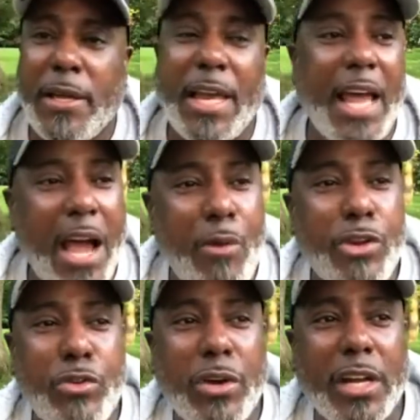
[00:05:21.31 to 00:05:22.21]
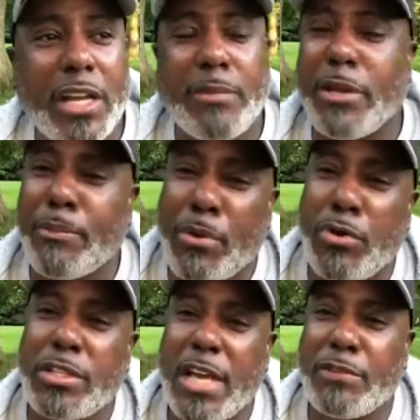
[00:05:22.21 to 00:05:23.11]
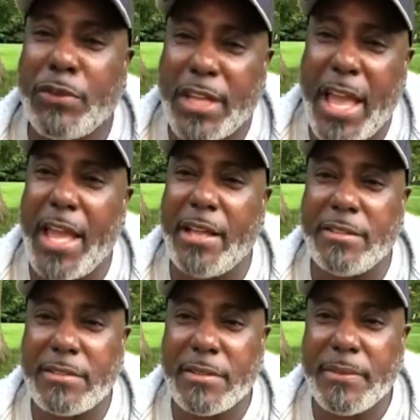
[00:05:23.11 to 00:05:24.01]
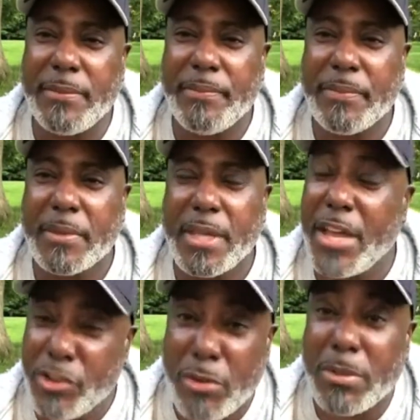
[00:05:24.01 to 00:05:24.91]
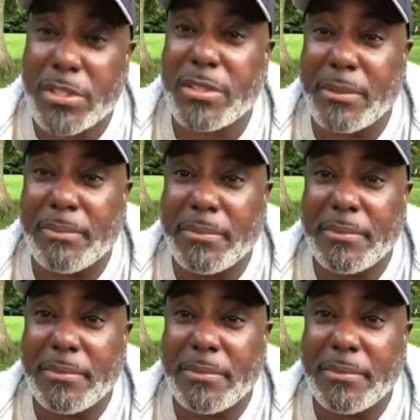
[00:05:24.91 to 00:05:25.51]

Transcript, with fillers: And how are you going to get there and protest for gays? And you're a Muslim.